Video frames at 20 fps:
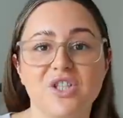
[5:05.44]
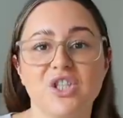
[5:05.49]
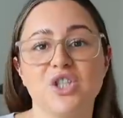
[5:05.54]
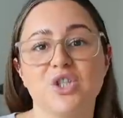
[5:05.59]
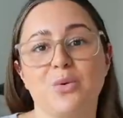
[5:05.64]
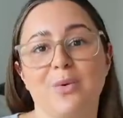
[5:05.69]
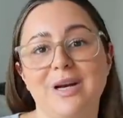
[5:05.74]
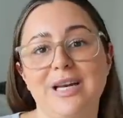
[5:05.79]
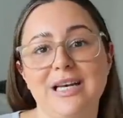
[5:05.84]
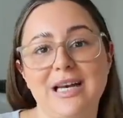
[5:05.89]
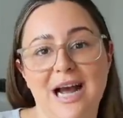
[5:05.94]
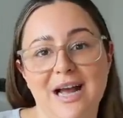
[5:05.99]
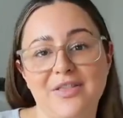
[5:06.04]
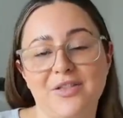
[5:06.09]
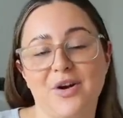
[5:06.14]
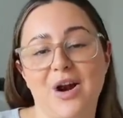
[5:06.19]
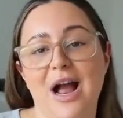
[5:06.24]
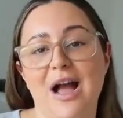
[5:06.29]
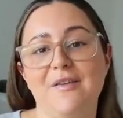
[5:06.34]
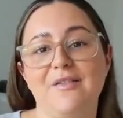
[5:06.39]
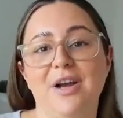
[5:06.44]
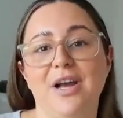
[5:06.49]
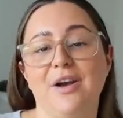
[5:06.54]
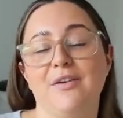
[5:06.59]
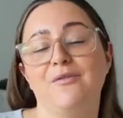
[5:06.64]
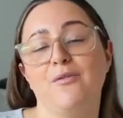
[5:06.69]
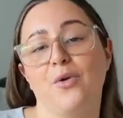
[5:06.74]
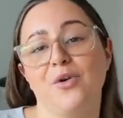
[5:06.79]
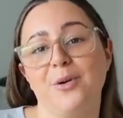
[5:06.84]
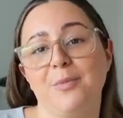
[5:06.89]
to the 29th, they're
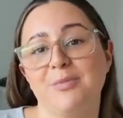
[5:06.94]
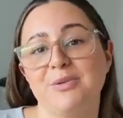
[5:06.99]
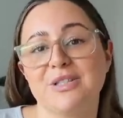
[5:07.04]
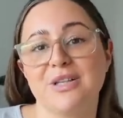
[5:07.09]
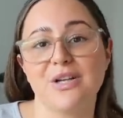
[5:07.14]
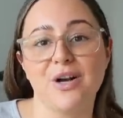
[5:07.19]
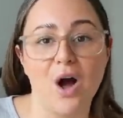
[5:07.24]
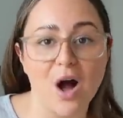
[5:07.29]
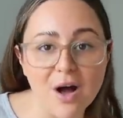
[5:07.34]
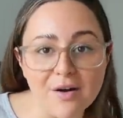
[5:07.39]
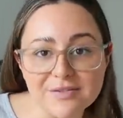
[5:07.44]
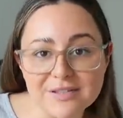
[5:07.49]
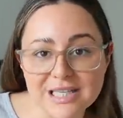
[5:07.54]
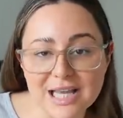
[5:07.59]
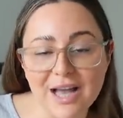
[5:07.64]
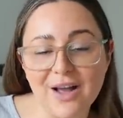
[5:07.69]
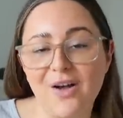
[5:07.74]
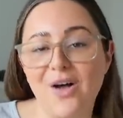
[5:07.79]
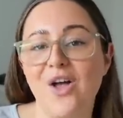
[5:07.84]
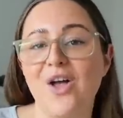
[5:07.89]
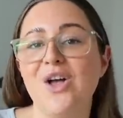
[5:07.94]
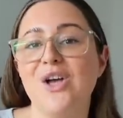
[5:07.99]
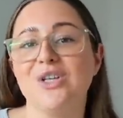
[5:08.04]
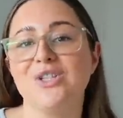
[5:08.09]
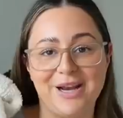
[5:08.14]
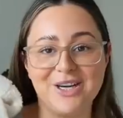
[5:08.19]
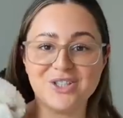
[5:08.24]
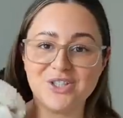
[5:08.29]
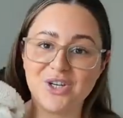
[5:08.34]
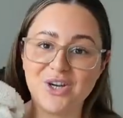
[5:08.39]
having 40% off sale.
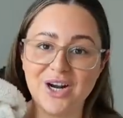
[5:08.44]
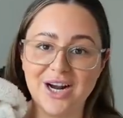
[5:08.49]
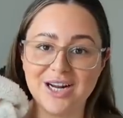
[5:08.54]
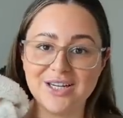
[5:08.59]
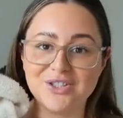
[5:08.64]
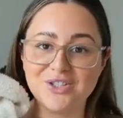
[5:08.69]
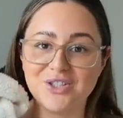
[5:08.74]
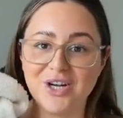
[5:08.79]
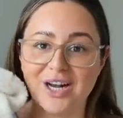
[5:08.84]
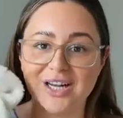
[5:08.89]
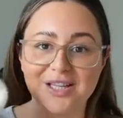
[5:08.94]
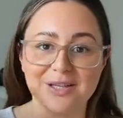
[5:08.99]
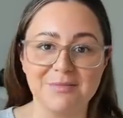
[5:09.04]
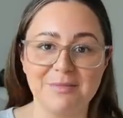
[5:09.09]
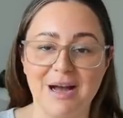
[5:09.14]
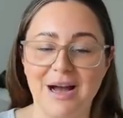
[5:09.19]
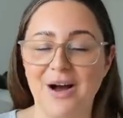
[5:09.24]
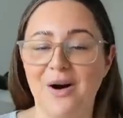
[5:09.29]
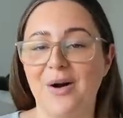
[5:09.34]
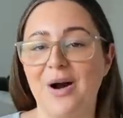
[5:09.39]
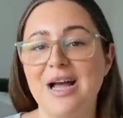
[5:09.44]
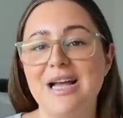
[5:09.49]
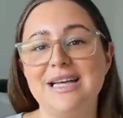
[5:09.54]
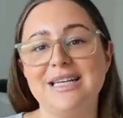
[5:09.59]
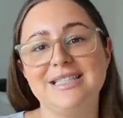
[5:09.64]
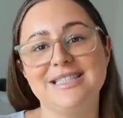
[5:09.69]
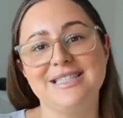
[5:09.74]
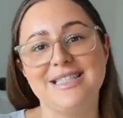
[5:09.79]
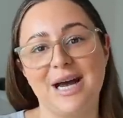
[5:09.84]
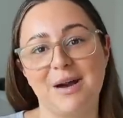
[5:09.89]
Make sure you guys check them out
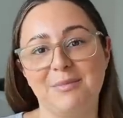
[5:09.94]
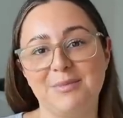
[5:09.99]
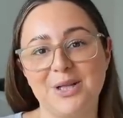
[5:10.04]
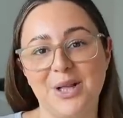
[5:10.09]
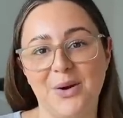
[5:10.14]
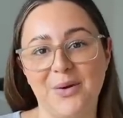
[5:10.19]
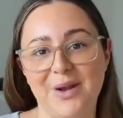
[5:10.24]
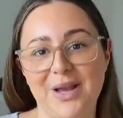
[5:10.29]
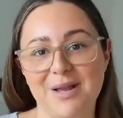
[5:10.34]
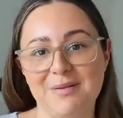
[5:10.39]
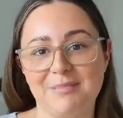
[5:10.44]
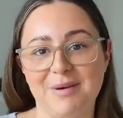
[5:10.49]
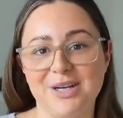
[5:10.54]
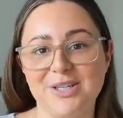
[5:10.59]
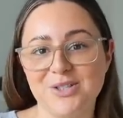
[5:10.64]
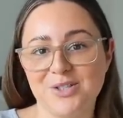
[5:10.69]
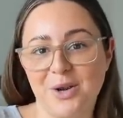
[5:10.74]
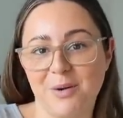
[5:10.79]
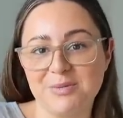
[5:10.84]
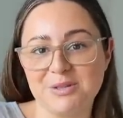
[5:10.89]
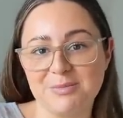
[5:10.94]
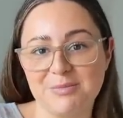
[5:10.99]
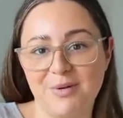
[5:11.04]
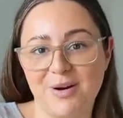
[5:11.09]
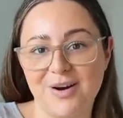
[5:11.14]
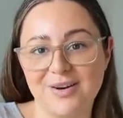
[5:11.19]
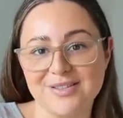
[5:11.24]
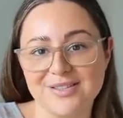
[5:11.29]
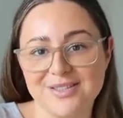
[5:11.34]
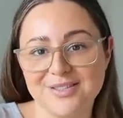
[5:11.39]
down below in my description
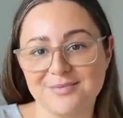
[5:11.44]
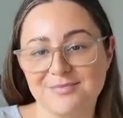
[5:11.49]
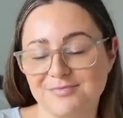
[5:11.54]
box.